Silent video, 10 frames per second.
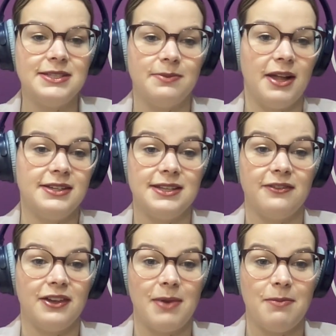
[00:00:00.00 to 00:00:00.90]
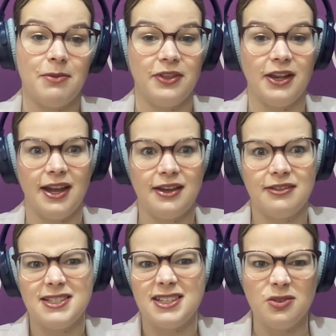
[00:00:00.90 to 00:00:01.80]
as well as giving people
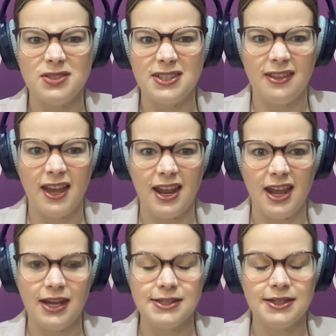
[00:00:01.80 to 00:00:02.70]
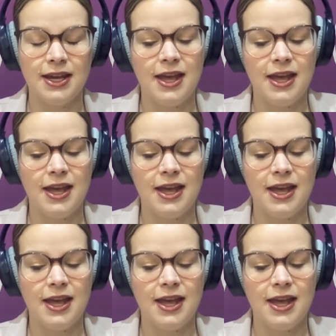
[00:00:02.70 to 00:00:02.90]
the skills that they need